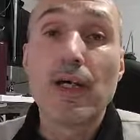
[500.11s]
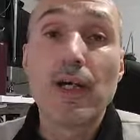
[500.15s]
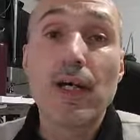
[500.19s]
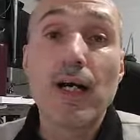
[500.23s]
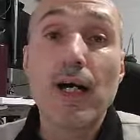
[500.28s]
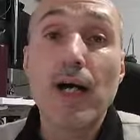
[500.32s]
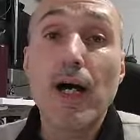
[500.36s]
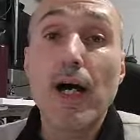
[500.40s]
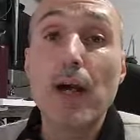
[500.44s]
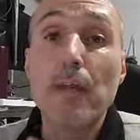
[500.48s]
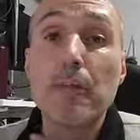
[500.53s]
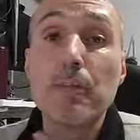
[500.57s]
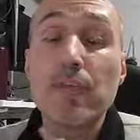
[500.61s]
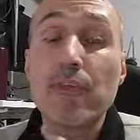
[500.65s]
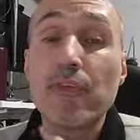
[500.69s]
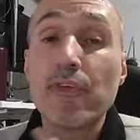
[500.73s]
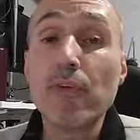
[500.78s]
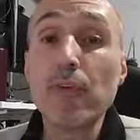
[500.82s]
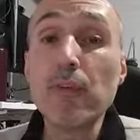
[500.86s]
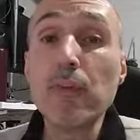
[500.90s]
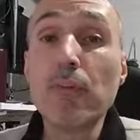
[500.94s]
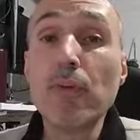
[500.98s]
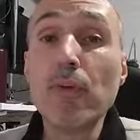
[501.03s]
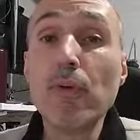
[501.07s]
a
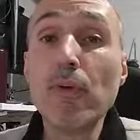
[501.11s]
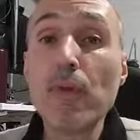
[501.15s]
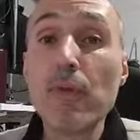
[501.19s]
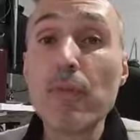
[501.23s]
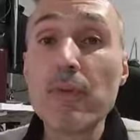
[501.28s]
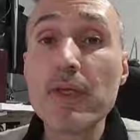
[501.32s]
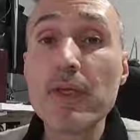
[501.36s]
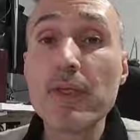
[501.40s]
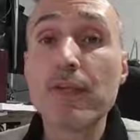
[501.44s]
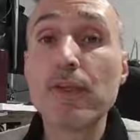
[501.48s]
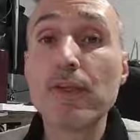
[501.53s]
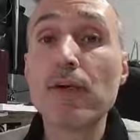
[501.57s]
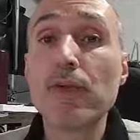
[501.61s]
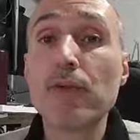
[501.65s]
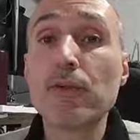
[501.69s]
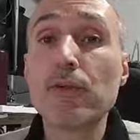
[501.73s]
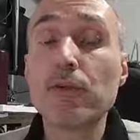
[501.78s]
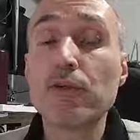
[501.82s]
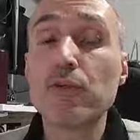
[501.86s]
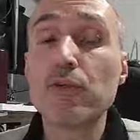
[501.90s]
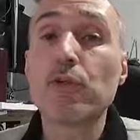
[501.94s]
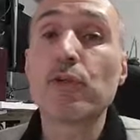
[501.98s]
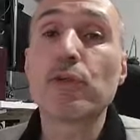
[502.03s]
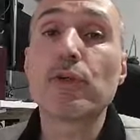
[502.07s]
simple method
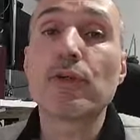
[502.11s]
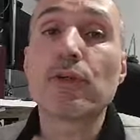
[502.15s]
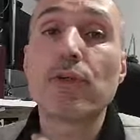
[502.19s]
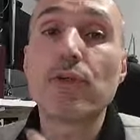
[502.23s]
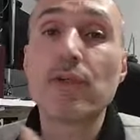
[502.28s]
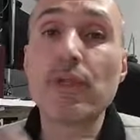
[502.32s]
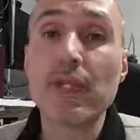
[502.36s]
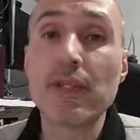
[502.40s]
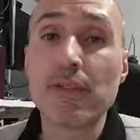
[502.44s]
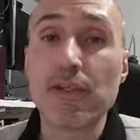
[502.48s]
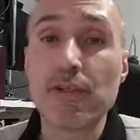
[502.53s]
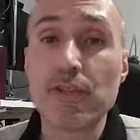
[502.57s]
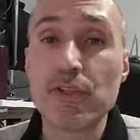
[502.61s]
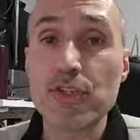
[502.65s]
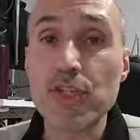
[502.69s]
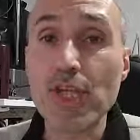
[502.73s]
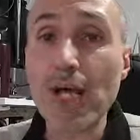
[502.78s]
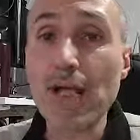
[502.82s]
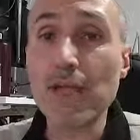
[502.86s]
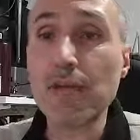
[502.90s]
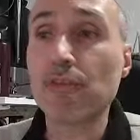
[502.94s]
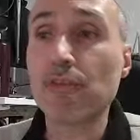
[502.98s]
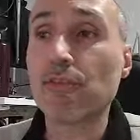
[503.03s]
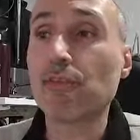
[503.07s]
for creating a chat.